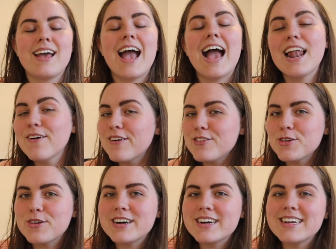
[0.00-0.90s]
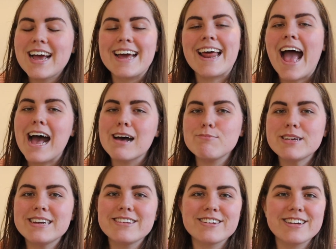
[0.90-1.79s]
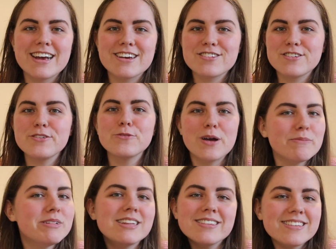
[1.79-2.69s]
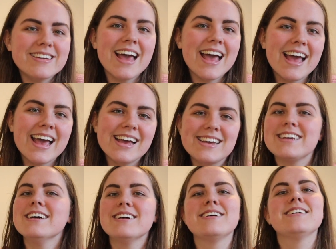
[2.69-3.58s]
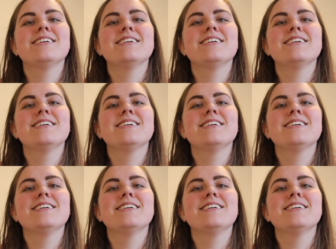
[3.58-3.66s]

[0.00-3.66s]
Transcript: Hello everyone, and happy International Women's Day.